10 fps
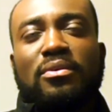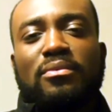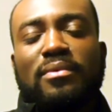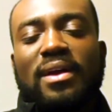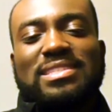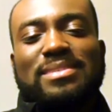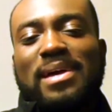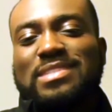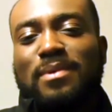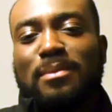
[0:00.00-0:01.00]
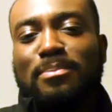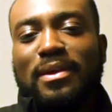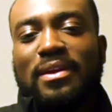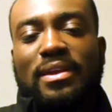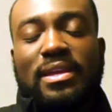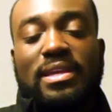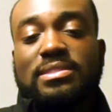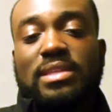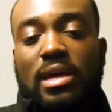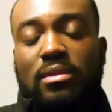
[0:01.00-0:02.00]
as a basketball player, he
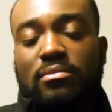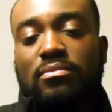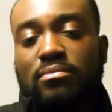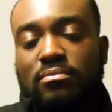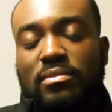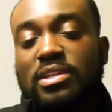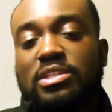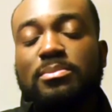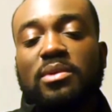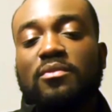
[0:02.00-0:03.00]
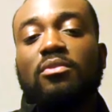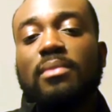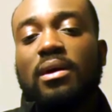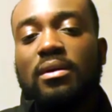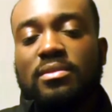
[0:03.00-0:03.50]
shouldn't be a role model